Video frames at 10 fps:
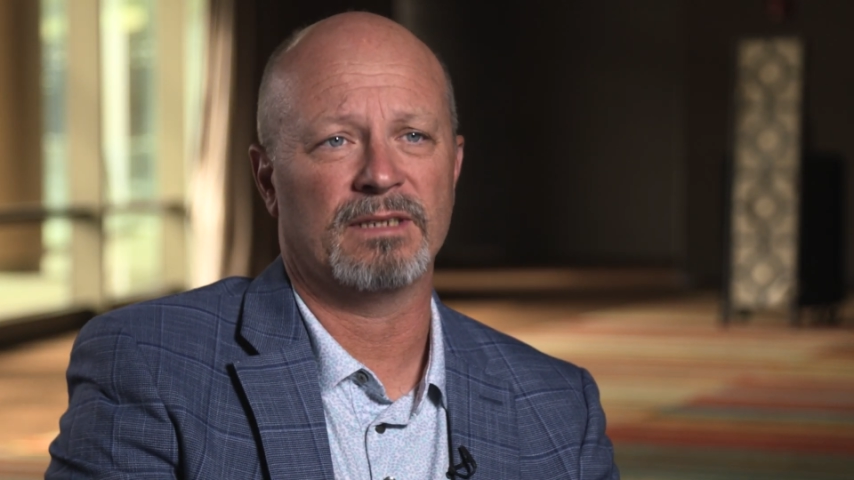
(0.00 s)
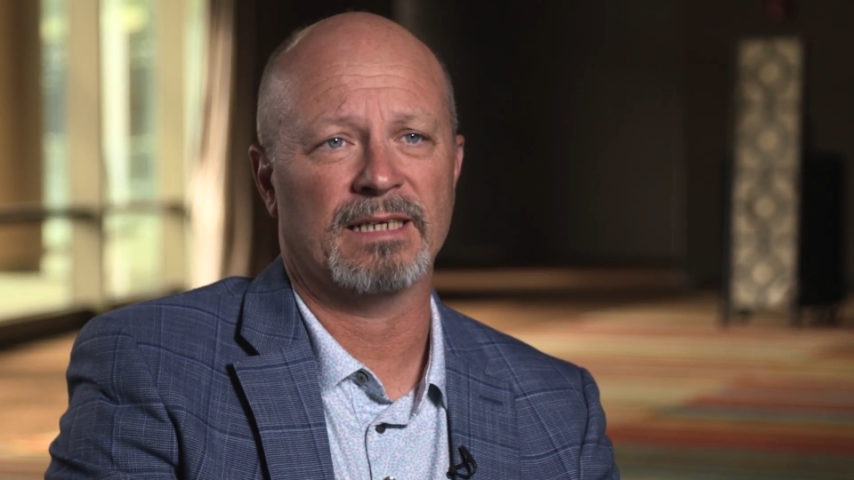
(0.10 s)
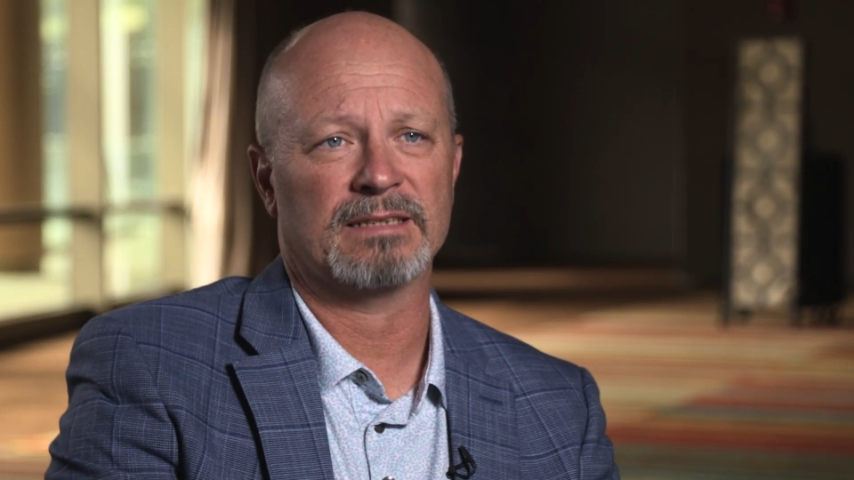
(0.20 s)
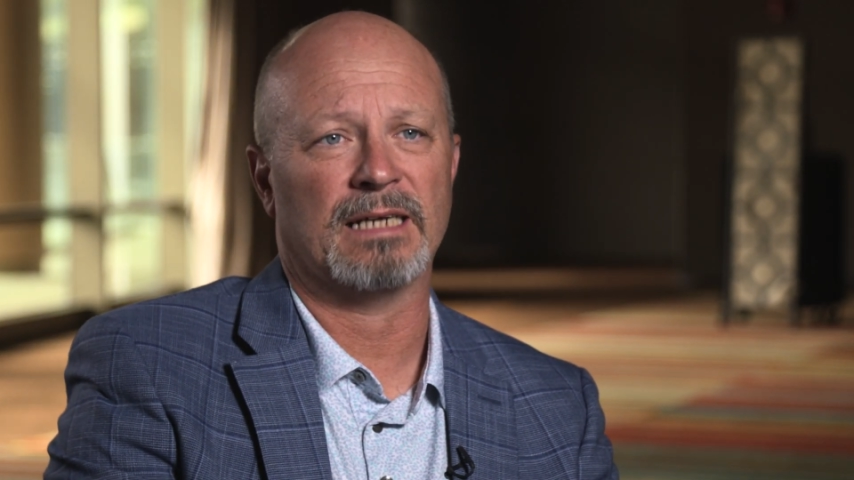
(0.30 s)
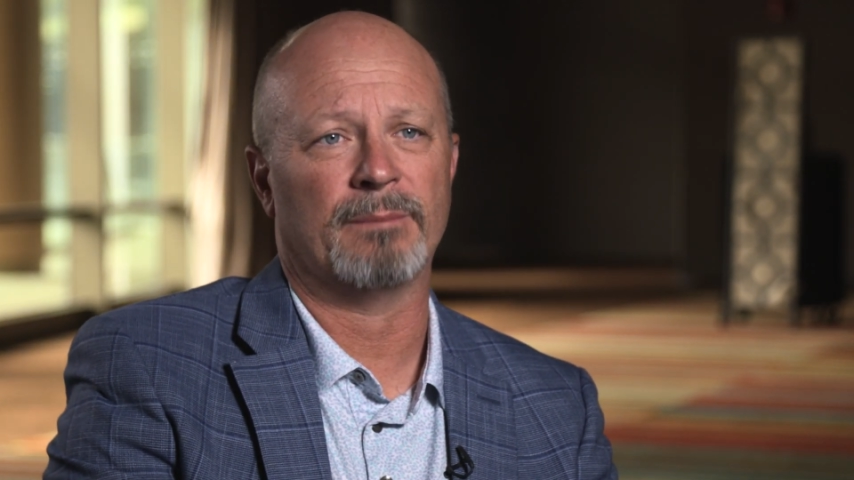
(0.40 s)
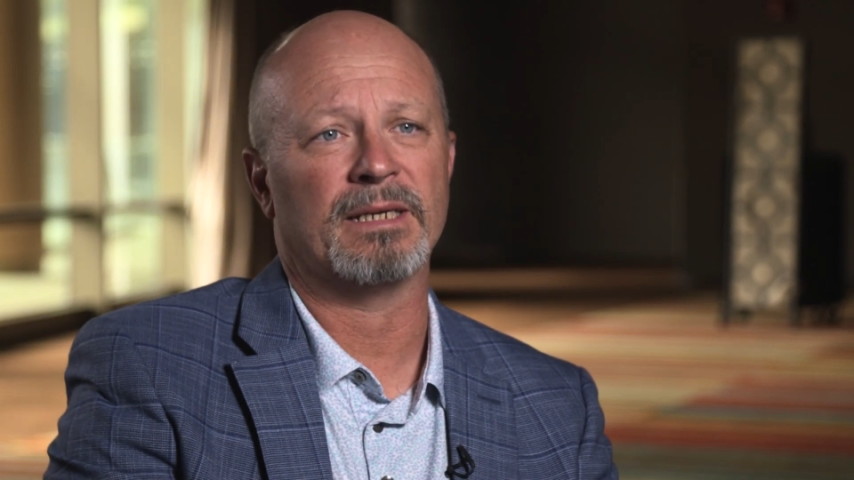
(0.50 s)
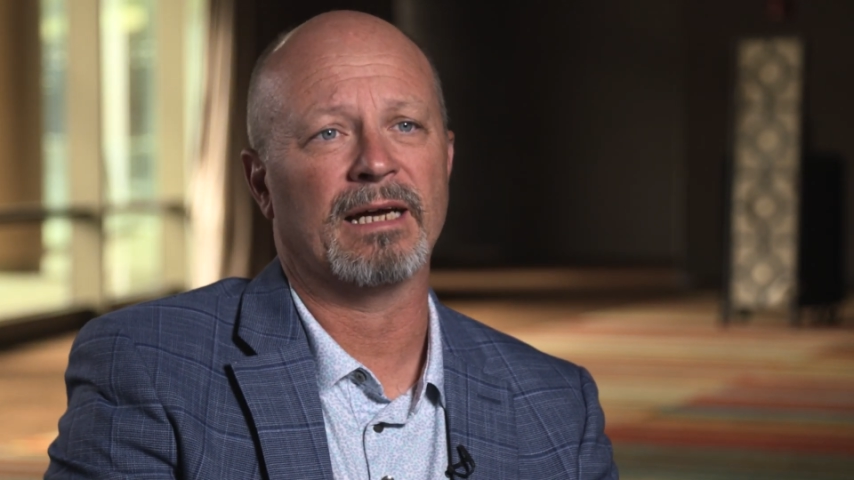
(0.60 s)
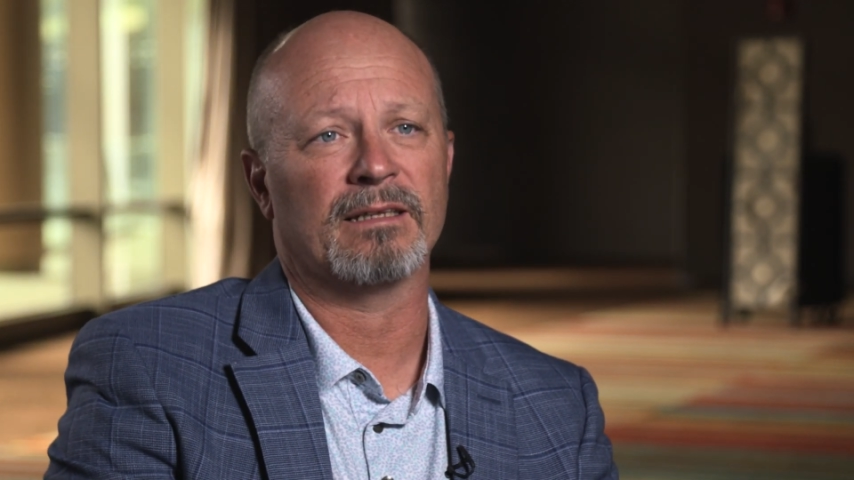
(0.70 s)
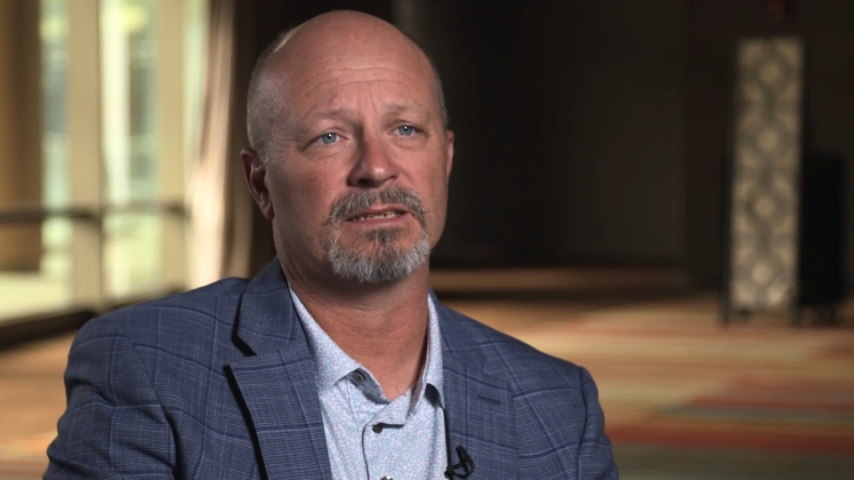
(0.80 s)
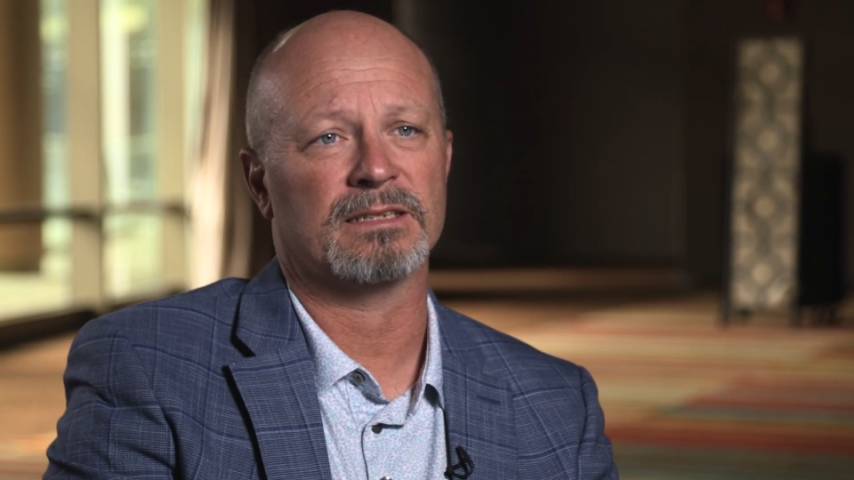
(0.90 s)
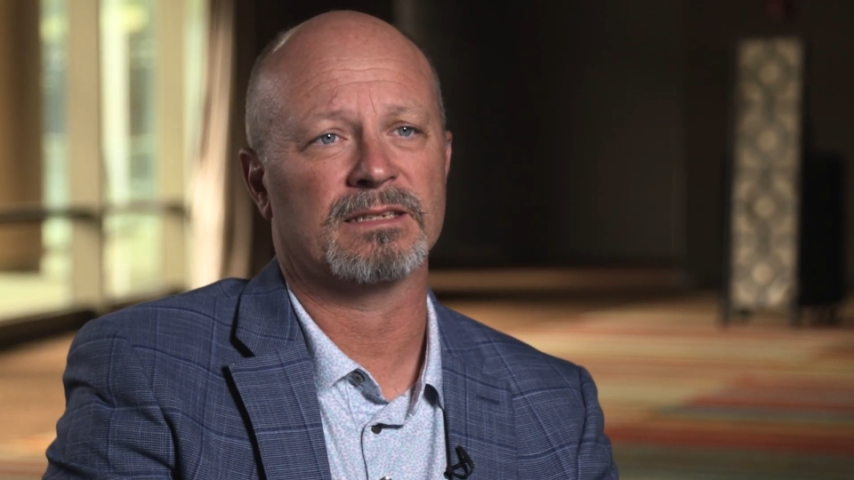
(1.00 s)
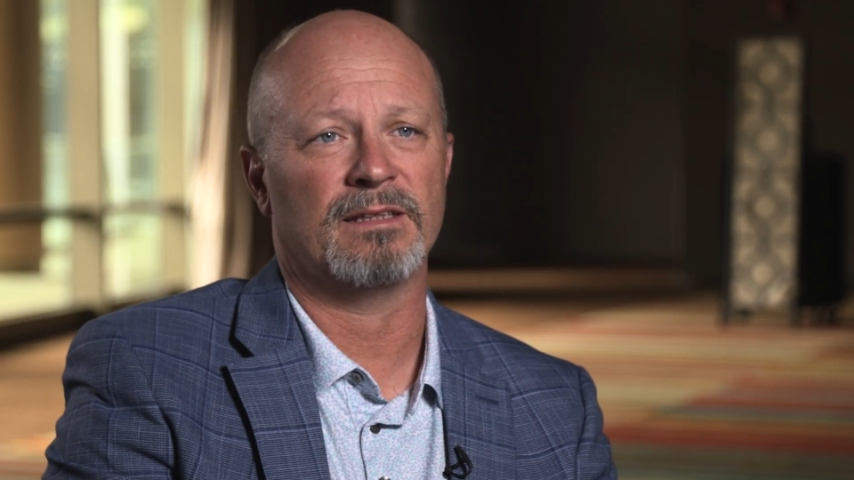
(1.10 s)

the desktop analysis.